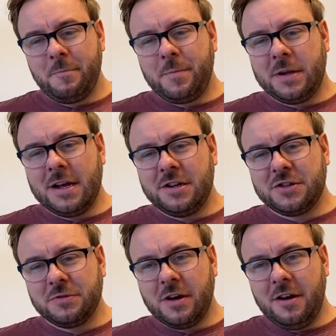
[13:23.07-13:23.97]

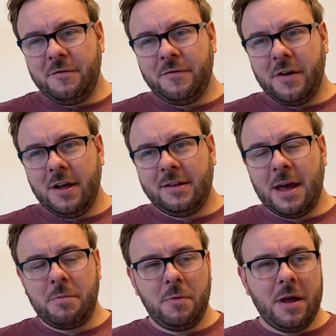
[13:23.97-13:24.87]
potential kind of
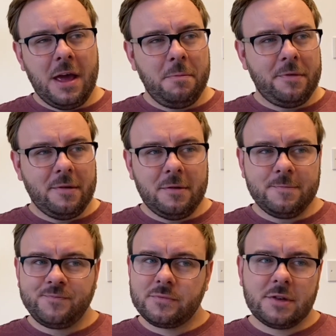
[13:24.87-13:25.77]
depot names or
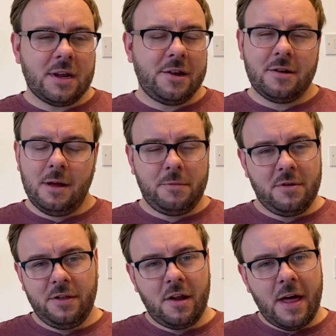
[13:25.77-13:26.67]
station names or
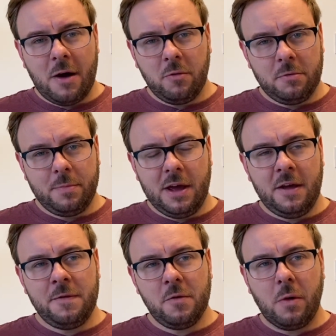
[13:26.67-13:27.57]
anything like that will be
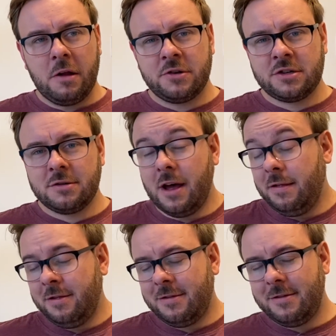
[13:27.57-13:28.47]
in the Welsh.
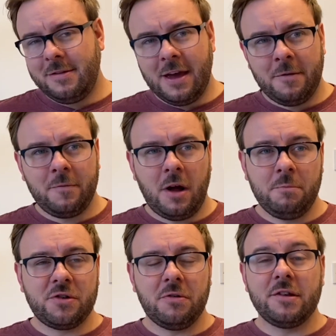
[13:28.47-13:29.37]
And yeah, I'm
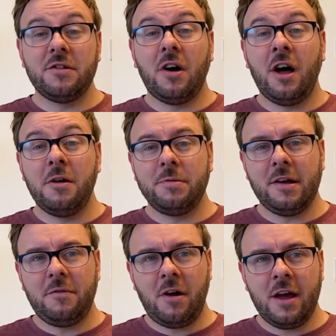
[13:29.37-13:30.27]
sure it's not
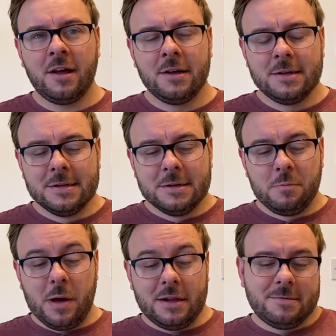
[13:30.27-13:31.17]
100% right,
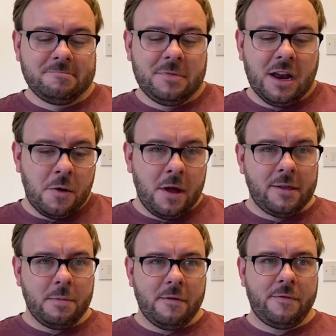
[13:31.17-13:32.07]
but you know, it's
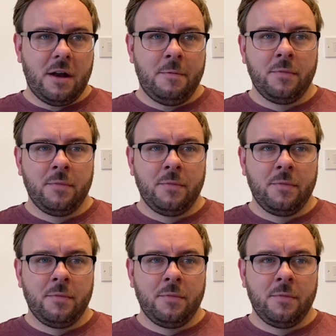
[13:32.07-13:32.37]
a bit of fun.